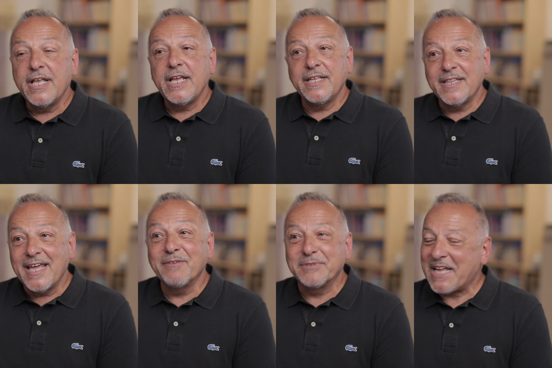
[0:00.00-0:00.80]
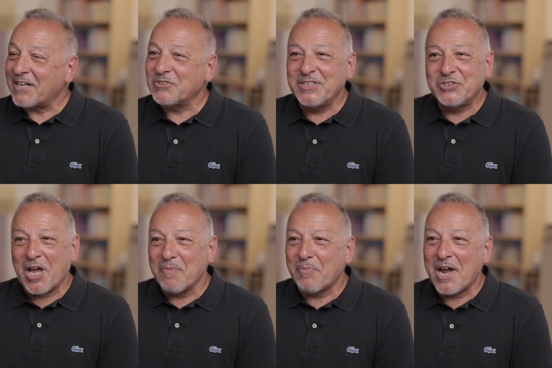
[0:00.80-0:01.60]
And then it was actually
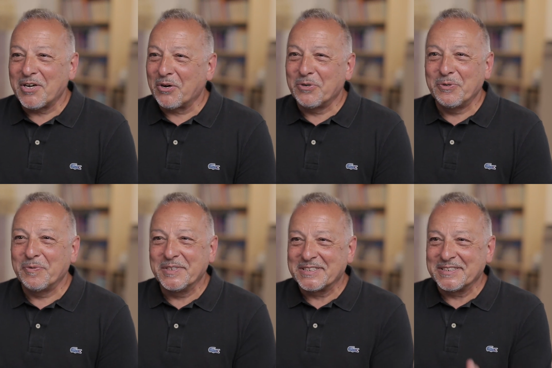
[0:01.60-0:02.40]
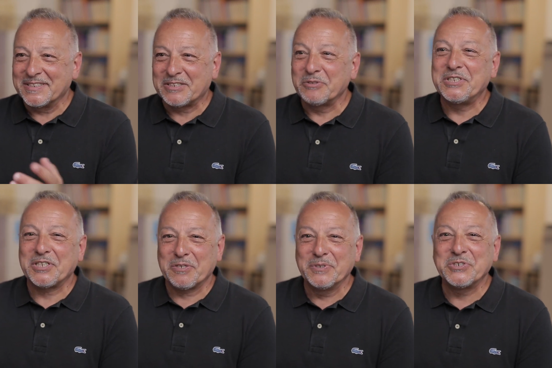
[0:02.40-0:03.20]
John Bino, who was an associate
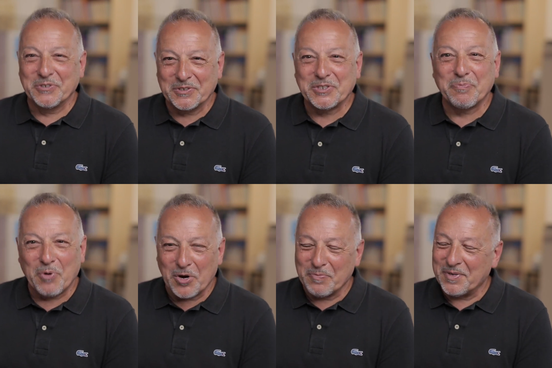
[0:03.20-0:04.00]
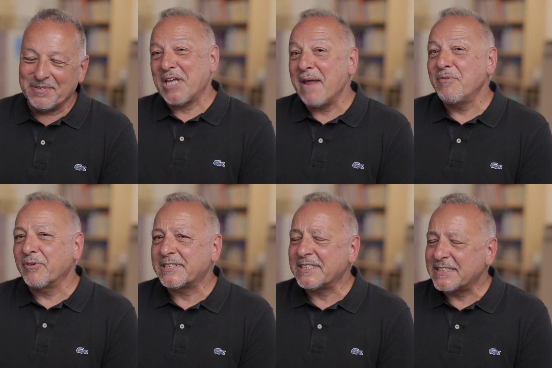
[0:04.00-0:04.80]
commissioner at the department, came to
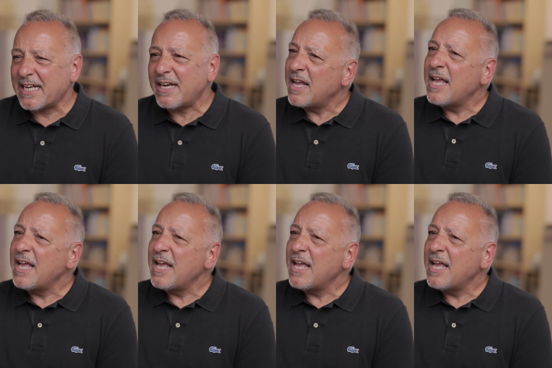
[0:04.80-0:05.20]
us and said,